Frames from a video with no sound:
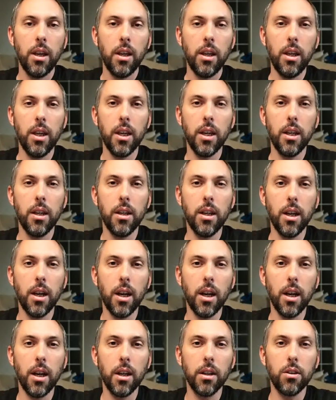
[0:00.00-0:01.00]
in
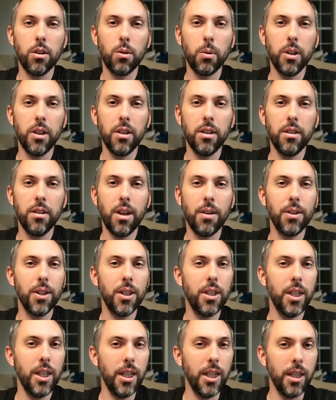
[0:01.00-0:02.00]

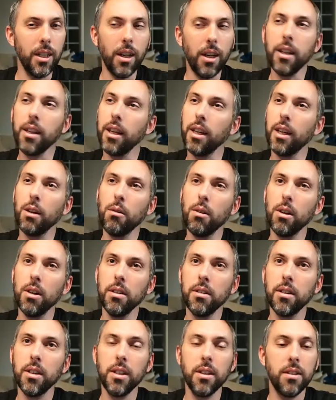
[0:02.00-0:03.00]
2017, I think it
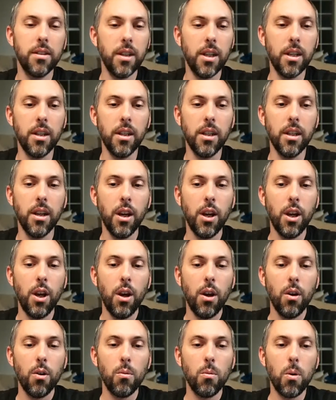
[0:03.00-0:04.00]
was, in Sydney,
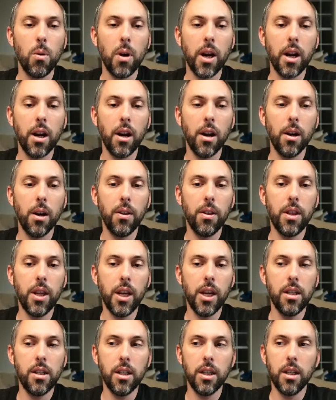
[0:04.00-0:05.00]
where
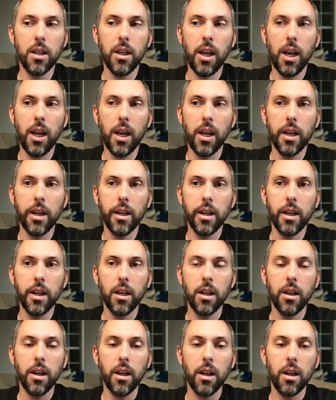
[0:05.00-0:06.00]
they did a
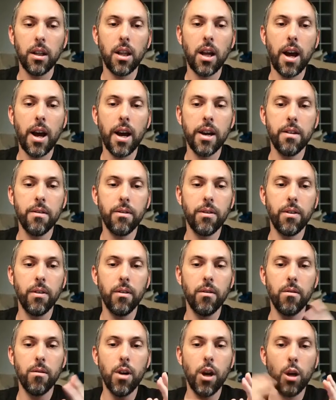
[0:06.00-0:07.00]
live
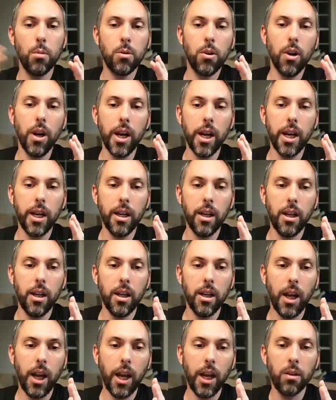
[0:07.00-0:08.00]
upgrade
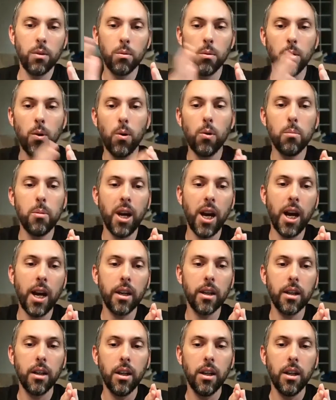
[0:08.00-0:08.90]
and rollback